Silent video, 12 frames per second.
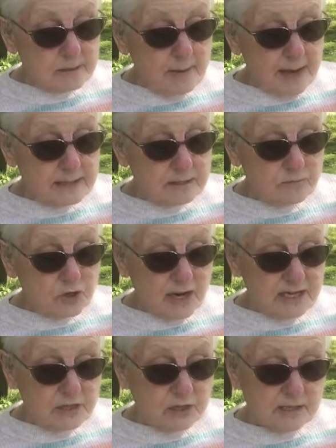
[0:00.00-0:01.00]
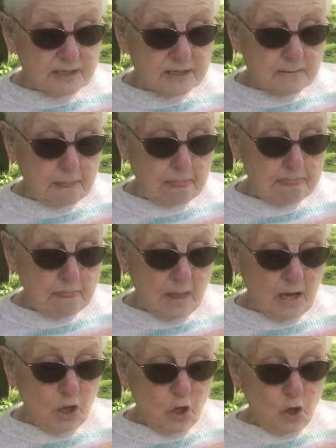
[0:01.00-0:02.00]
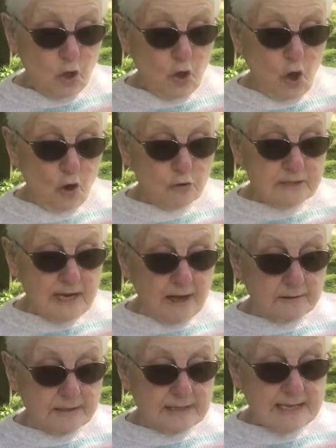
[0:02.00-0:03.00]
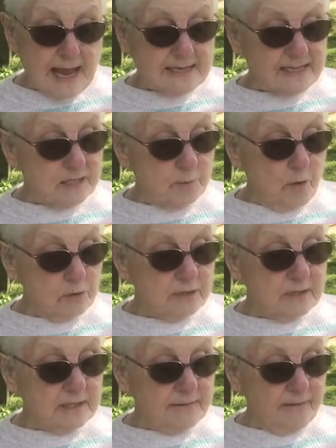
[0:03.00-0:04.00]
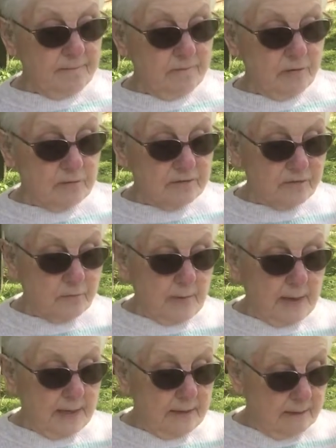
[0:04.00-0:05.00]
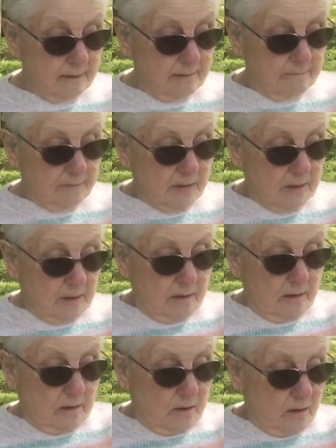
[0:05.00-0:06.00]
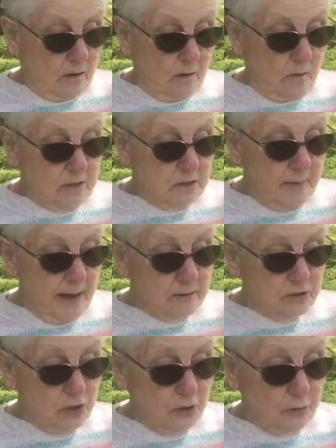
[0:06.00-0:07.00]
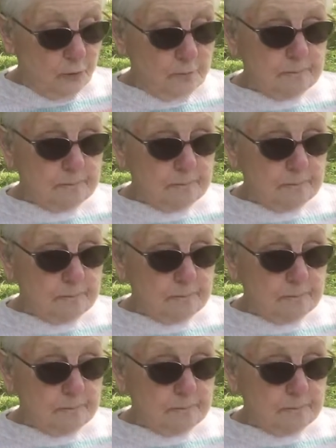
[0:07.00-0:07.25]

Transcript: to make some changes. Lockdown has had its positive influence for me. What about you?